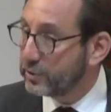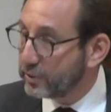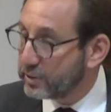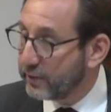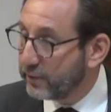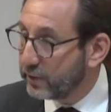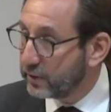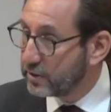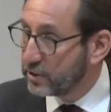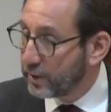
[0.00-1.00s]
you'd attended
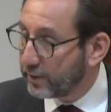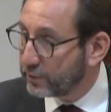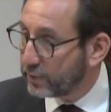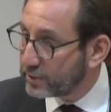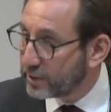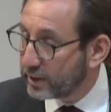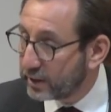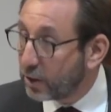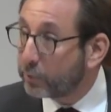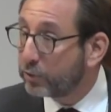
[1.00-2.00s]
it, did you have to undertake
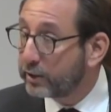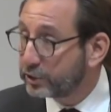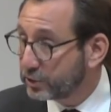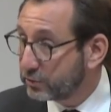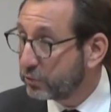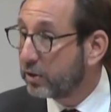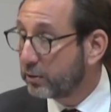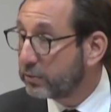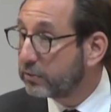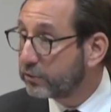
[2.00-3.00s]
any operational
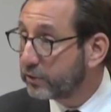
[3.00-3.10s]
roles?